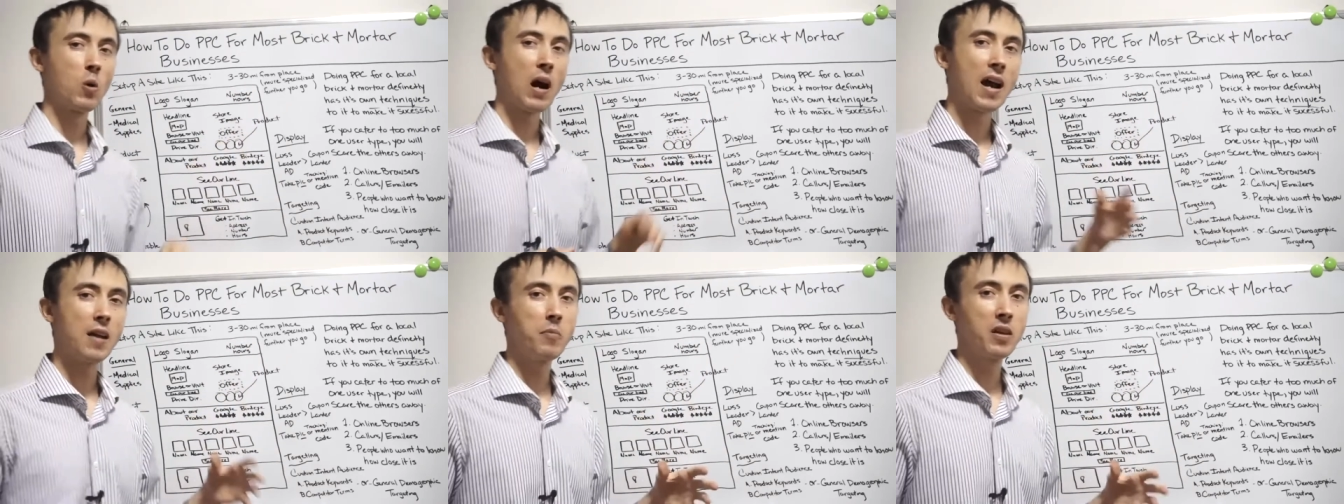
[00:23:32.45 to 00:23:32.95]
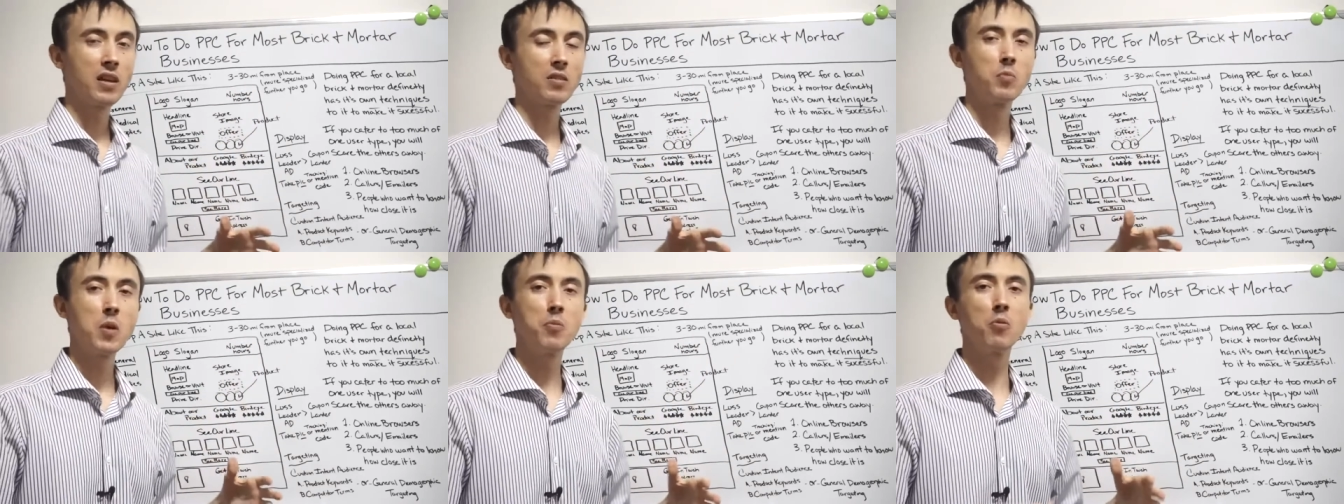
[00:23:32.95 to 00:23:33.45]
Why? Because
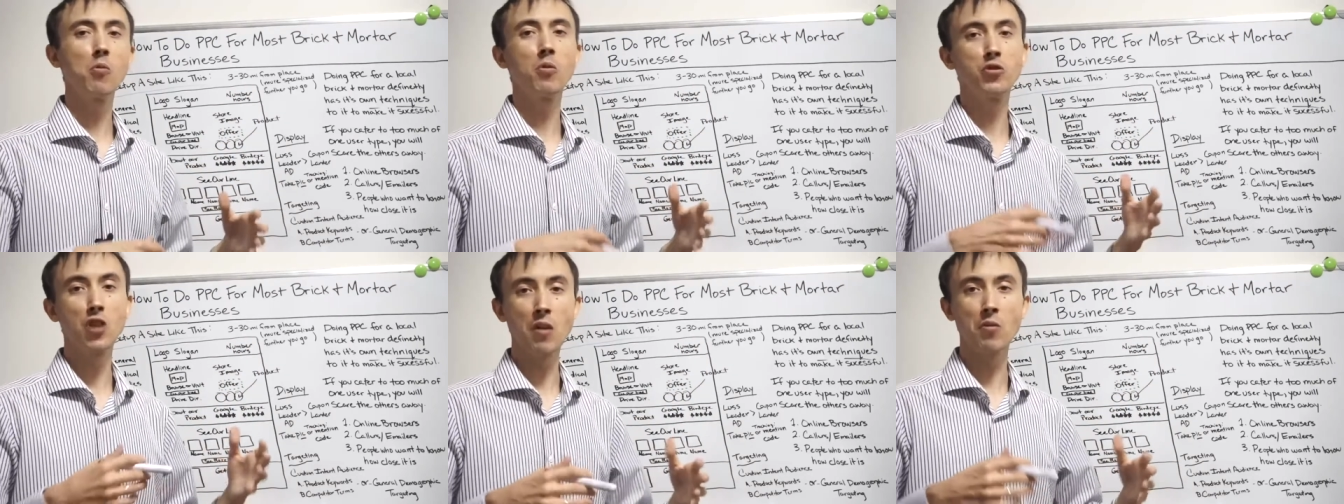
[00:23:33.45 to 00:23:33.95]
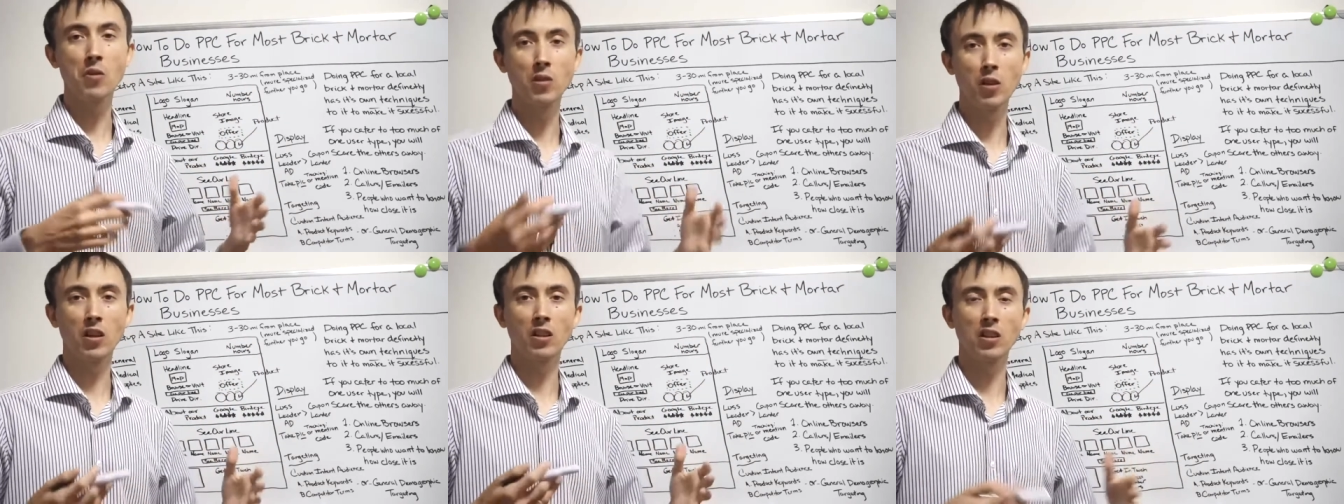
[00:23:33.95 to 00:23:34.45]
people will generally
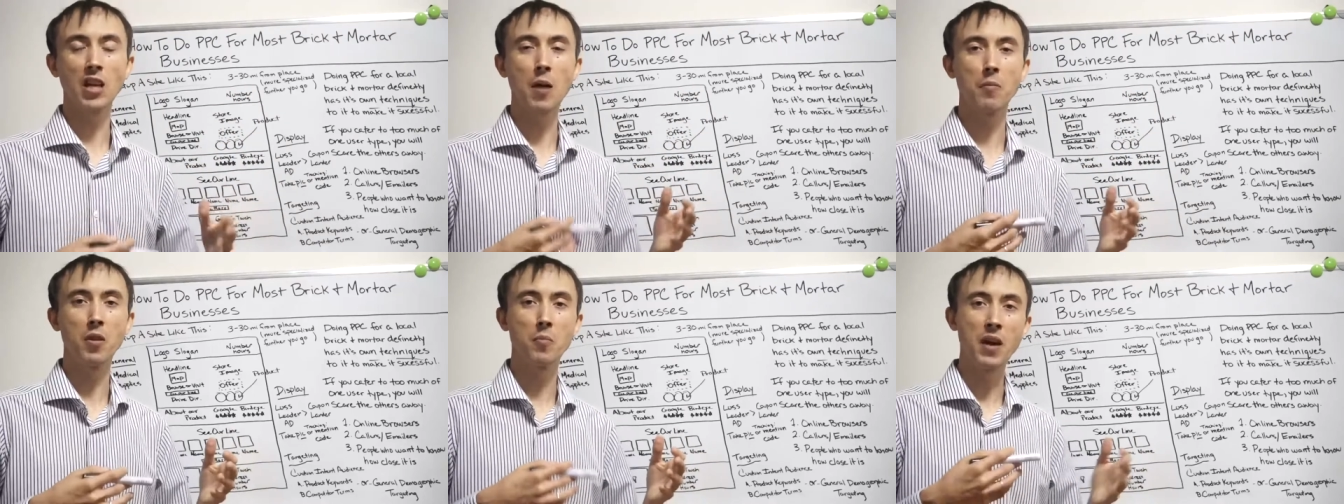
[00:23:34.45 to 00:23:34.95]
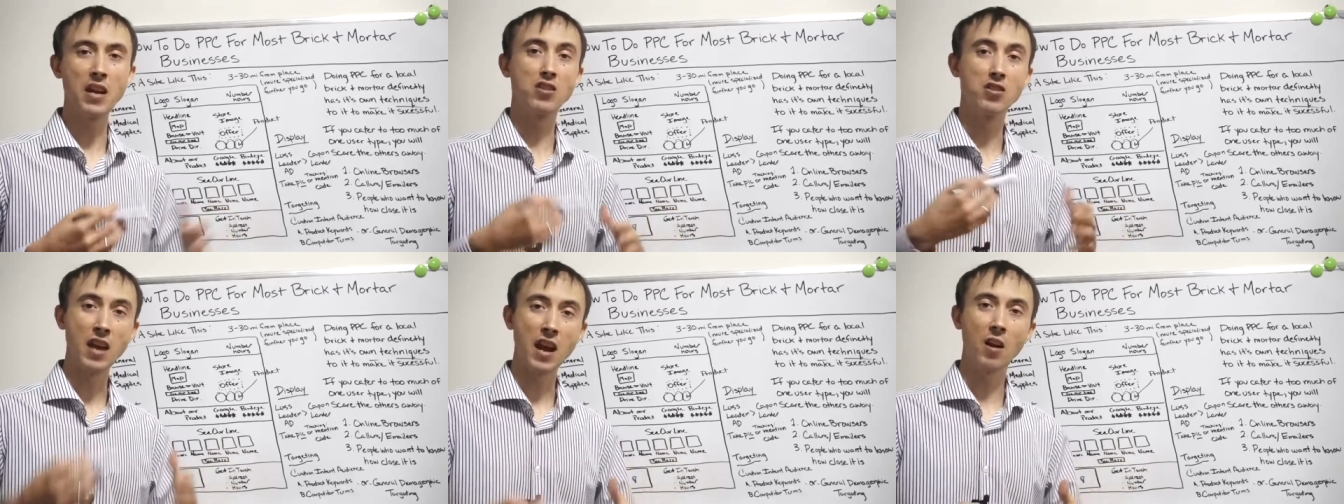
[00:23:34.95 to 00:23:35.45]
look at the top of the
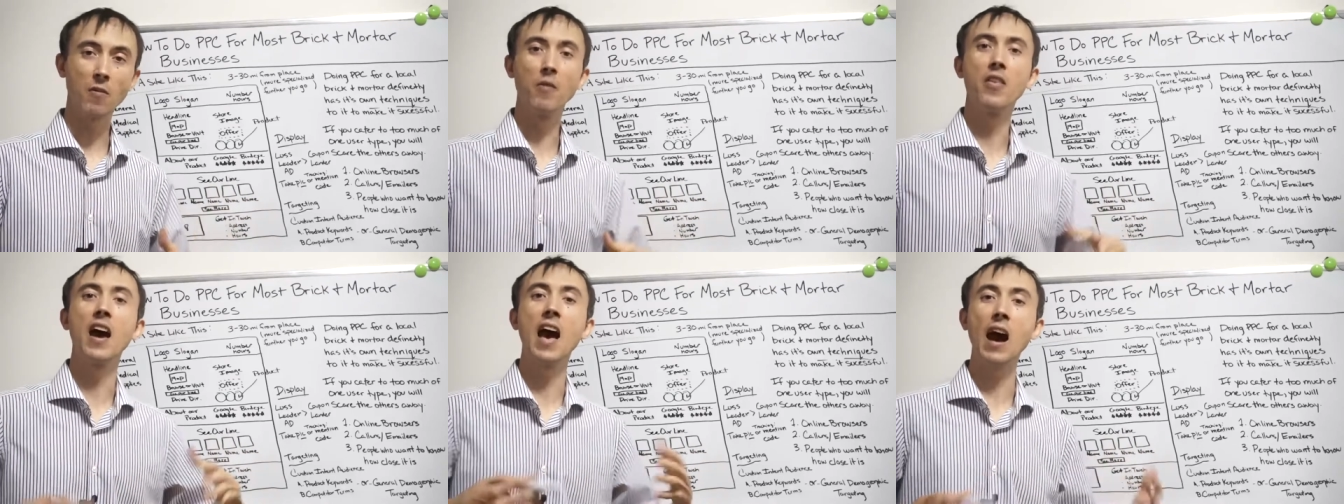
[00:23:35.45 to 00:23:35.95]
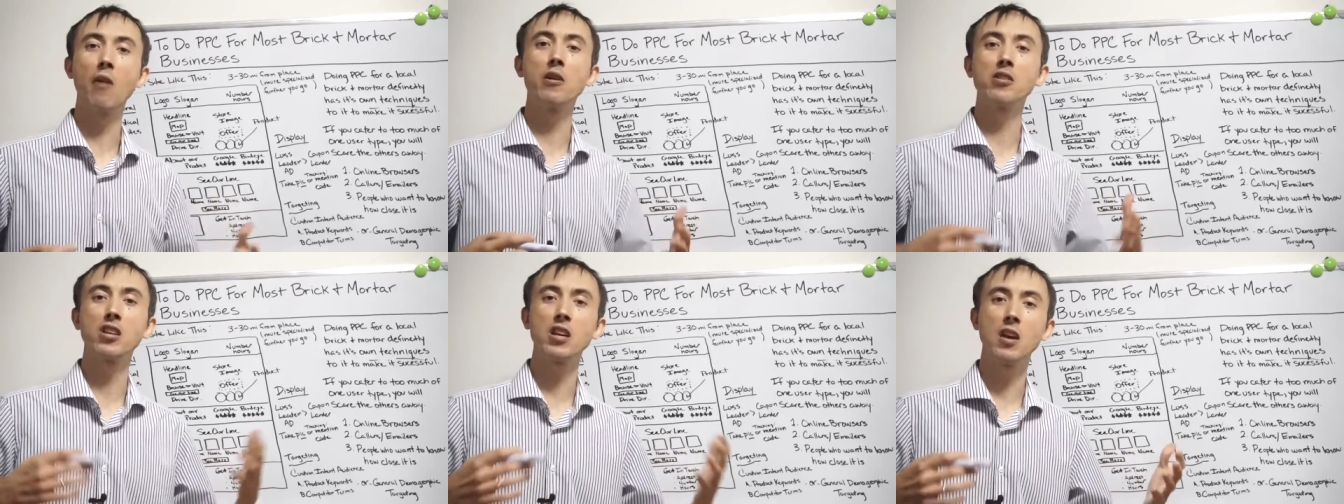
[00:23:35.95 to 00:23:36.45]
page there for the
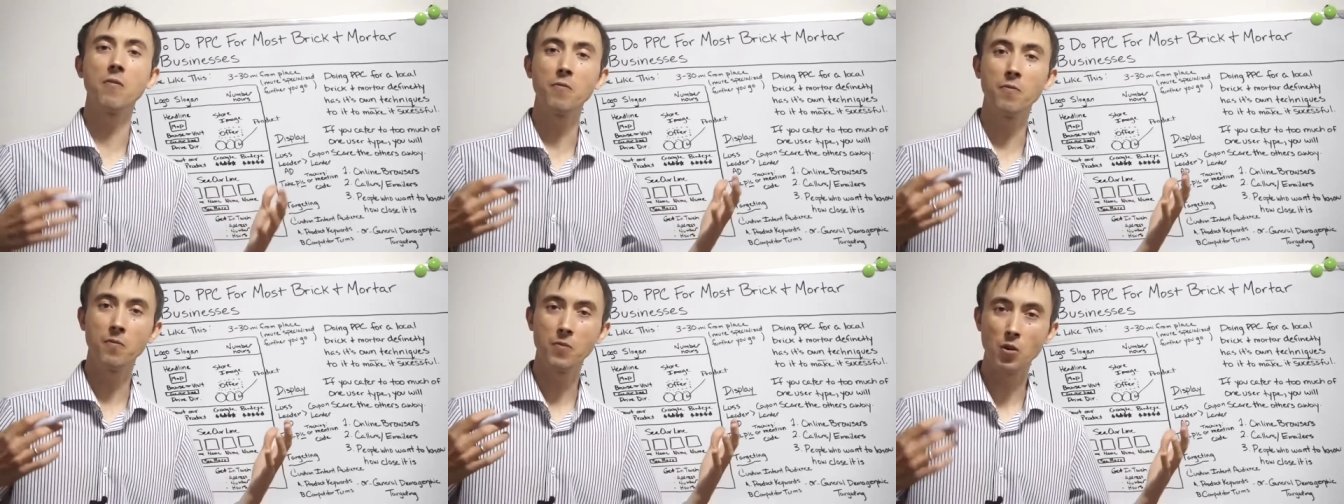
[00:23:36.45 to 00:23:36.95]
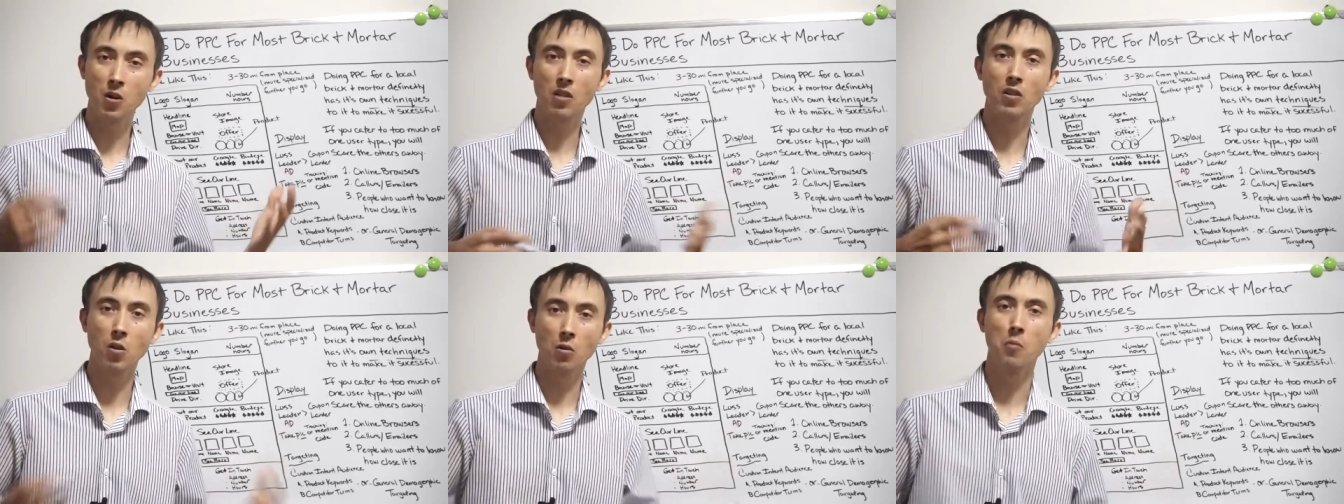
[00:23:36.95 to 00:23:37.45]
hours if you're in a
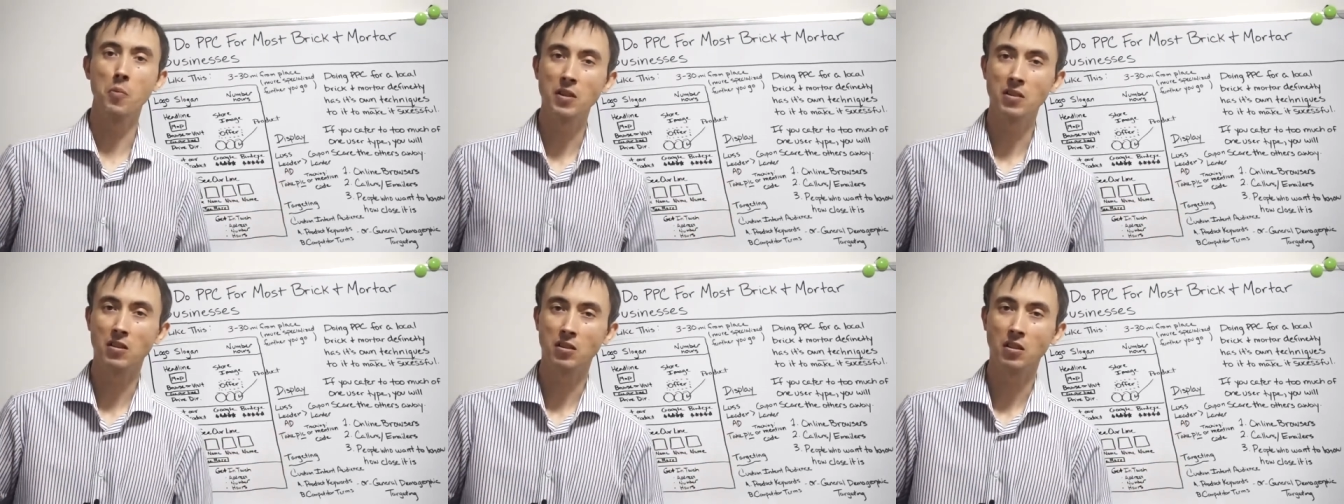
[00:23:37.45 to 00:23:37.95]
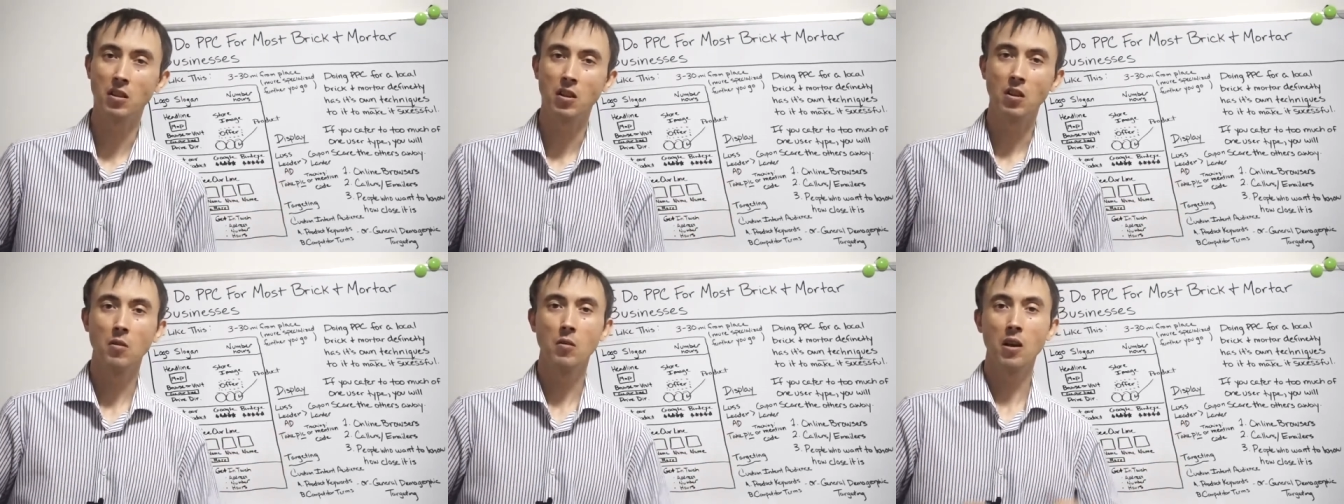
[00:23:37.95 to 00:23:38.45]
local business
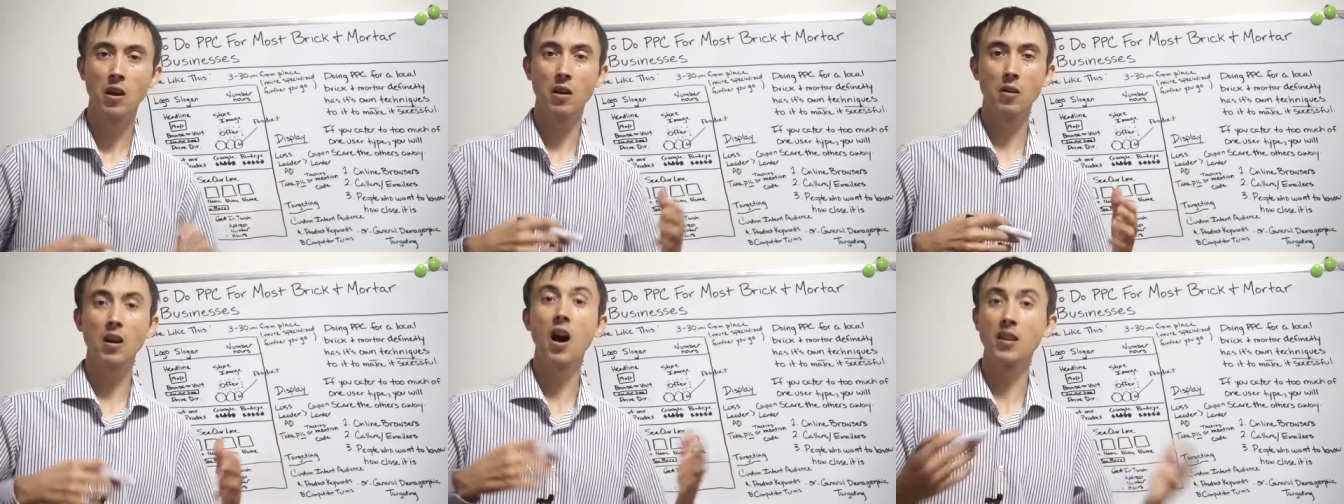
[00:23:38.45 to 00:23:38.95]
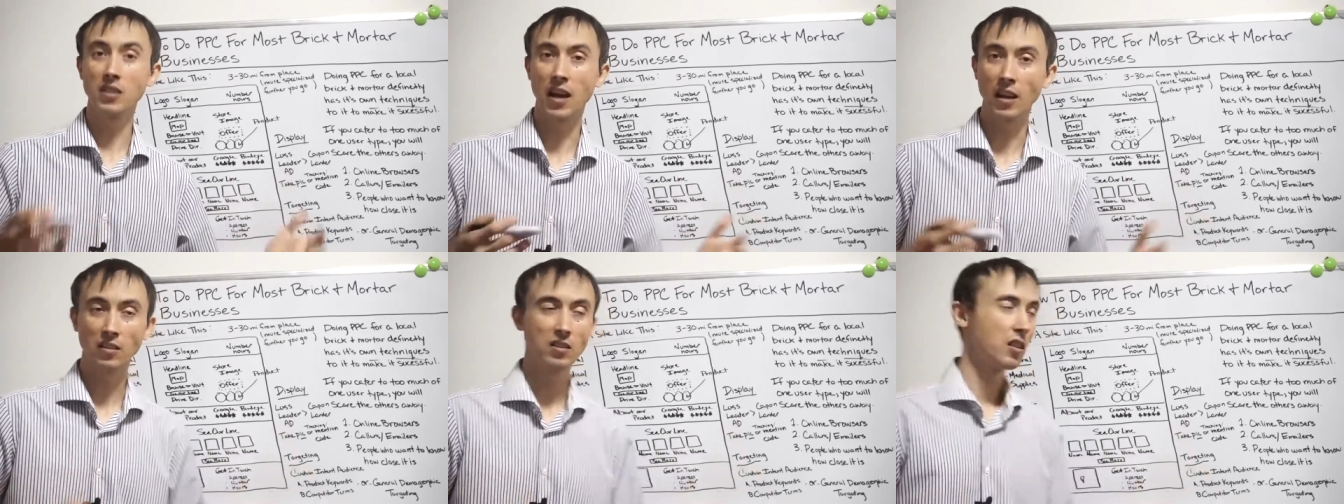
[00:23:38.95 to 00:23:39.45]

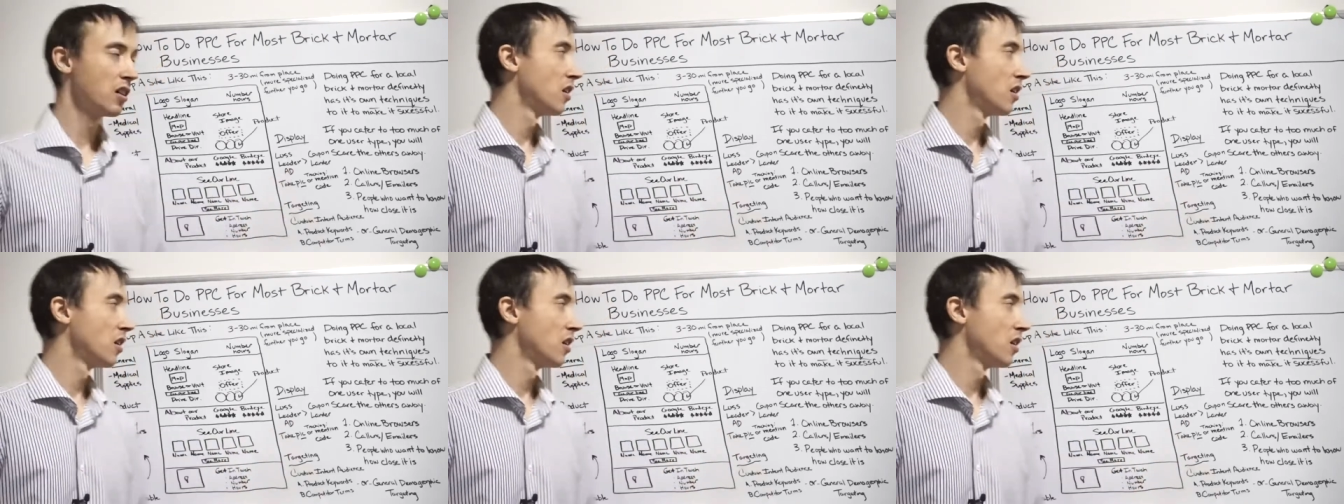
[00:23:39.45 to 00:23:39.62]
context.